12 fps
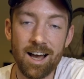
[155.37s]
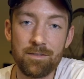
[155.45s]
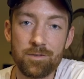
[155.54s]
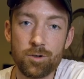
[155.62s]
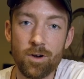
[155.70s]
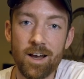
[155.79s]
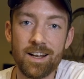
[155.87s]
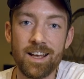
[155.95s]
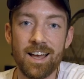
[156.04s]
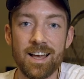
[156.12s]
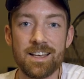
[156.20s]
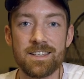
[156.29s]
I've
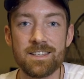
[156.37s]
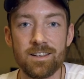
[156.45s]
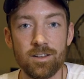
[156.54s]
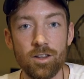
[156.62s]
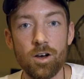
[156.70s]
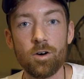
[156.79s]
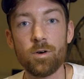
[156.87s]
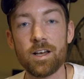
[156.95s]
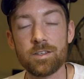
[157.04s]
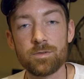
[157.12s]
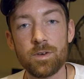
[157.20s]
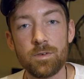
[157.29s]
tried as low as